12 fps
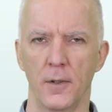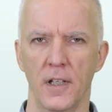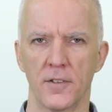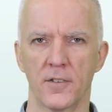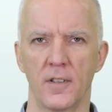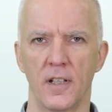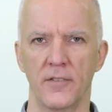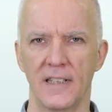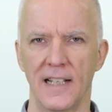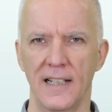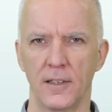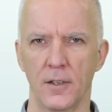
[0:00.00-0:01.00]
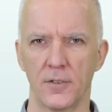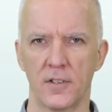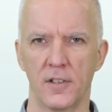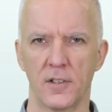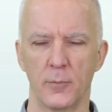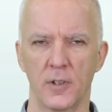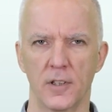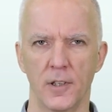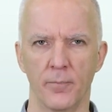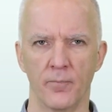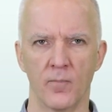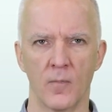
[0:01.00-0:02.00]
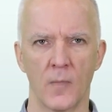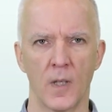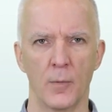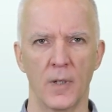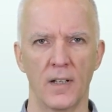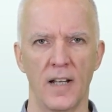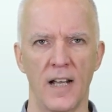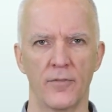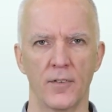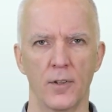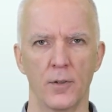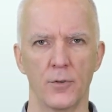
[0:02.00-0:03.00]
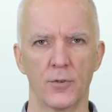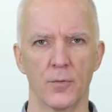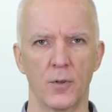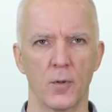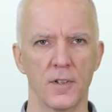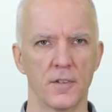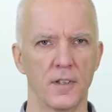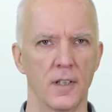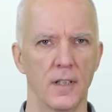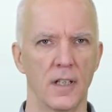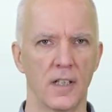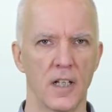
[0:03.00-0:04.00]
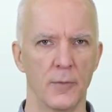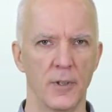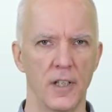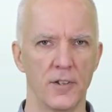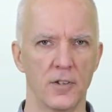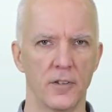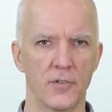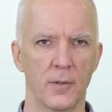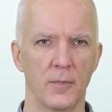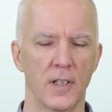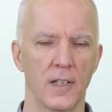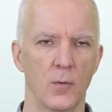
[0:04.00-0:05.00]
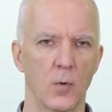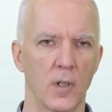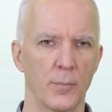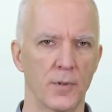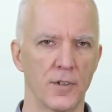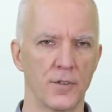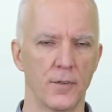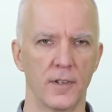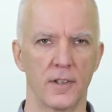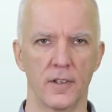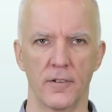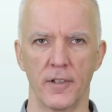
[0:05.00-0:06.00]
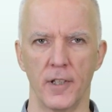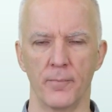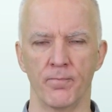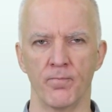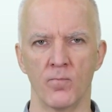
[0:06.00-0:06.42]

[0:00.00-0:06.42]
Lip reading: U.S. have a diagnosed disability. About half of those request an accommodation of some kind while pursuing their degree.